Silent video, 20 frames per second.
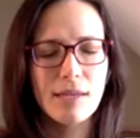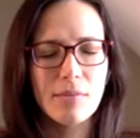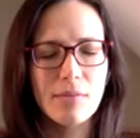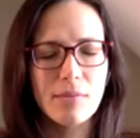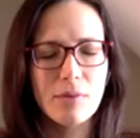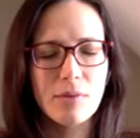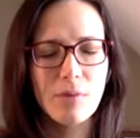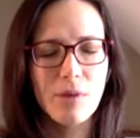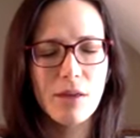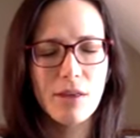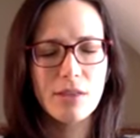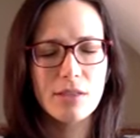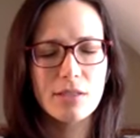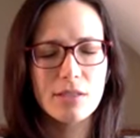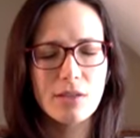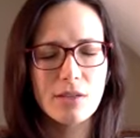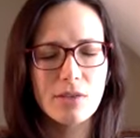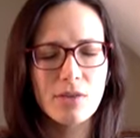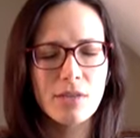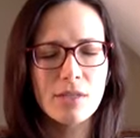Keep the breath
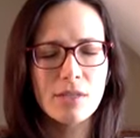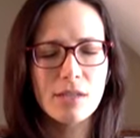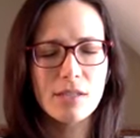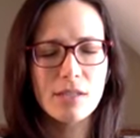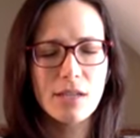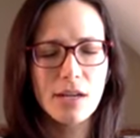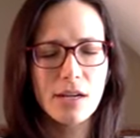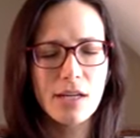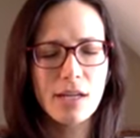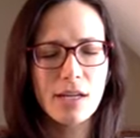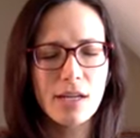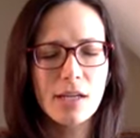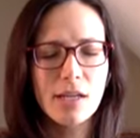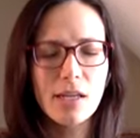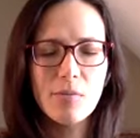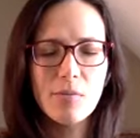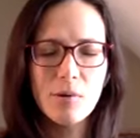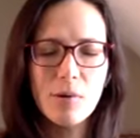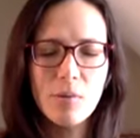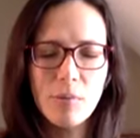slow and steady, and
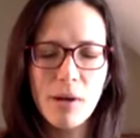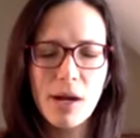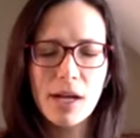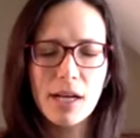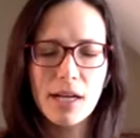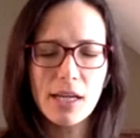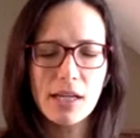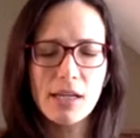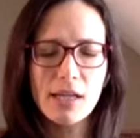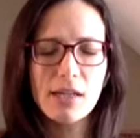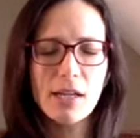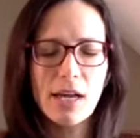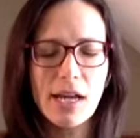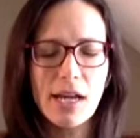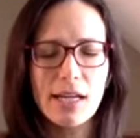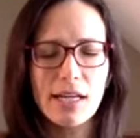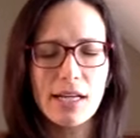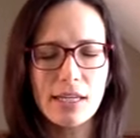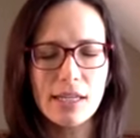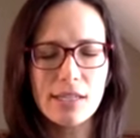keep your body
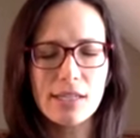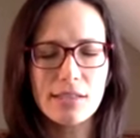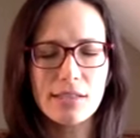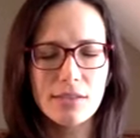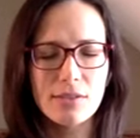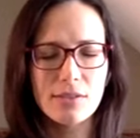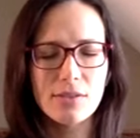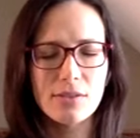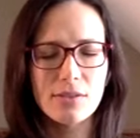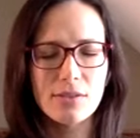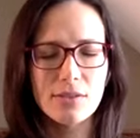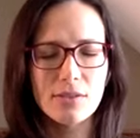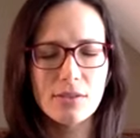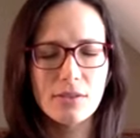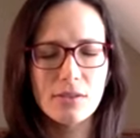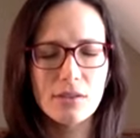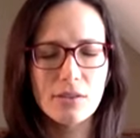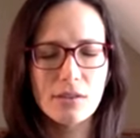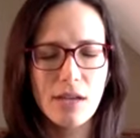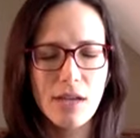at ease.
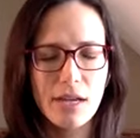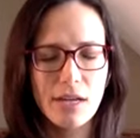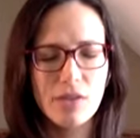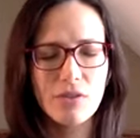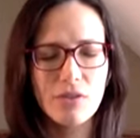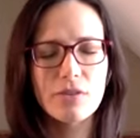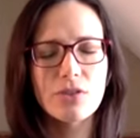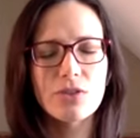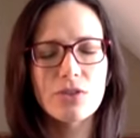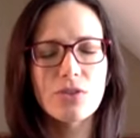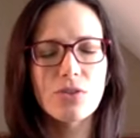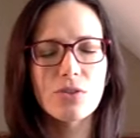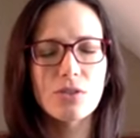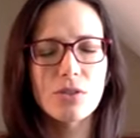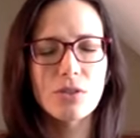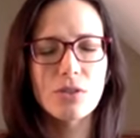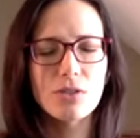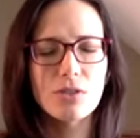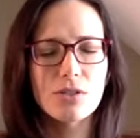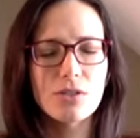Head over
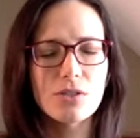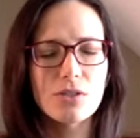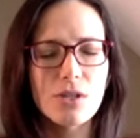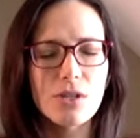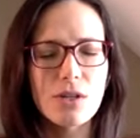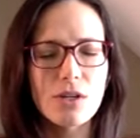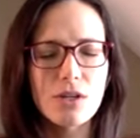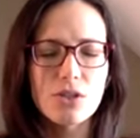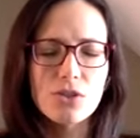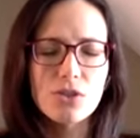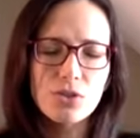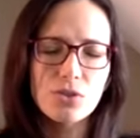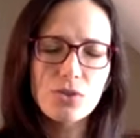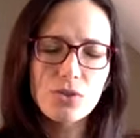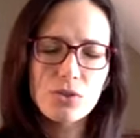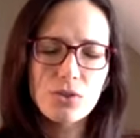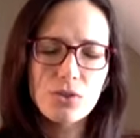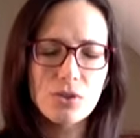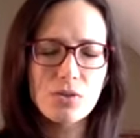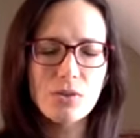shoulders,
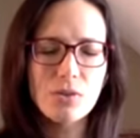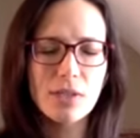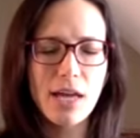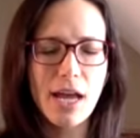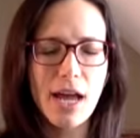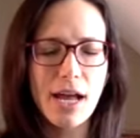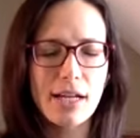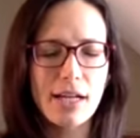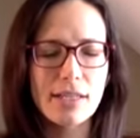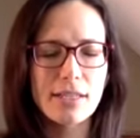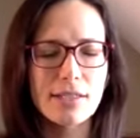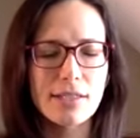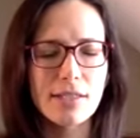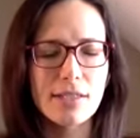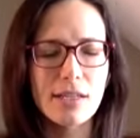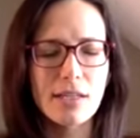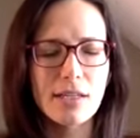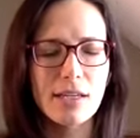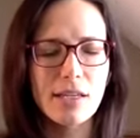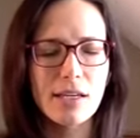shoulders relaxed,
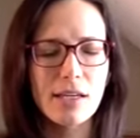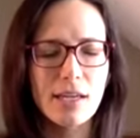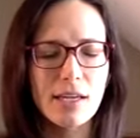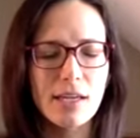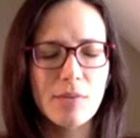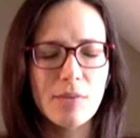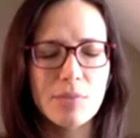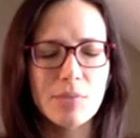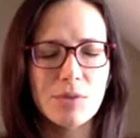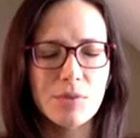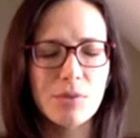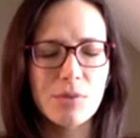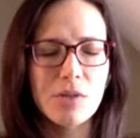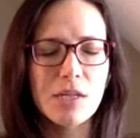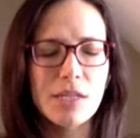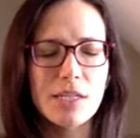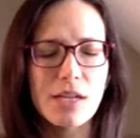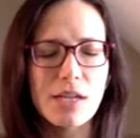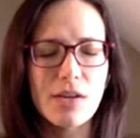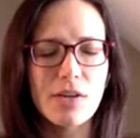hips
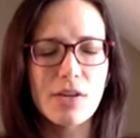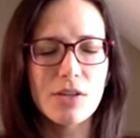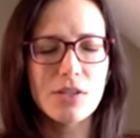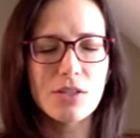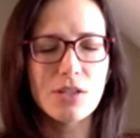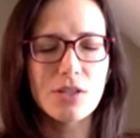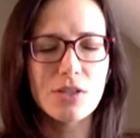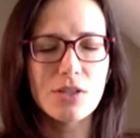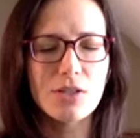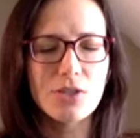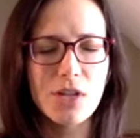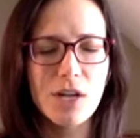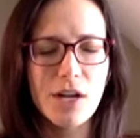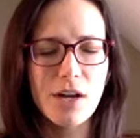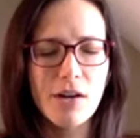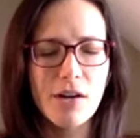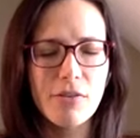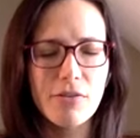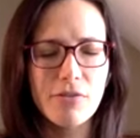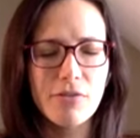rooting down into your
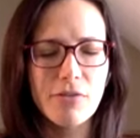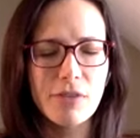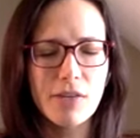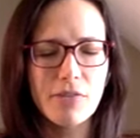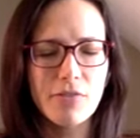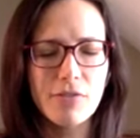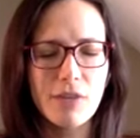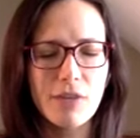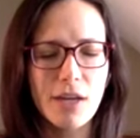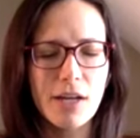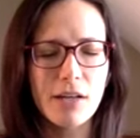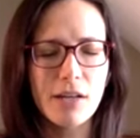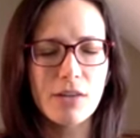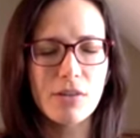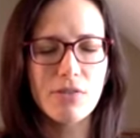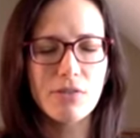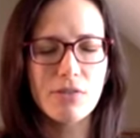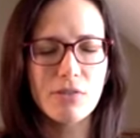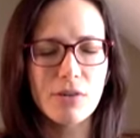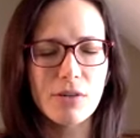chair, feet flat
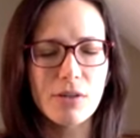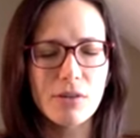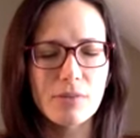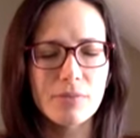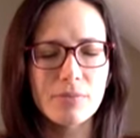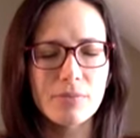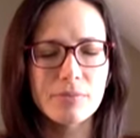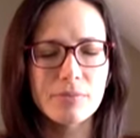on the floor.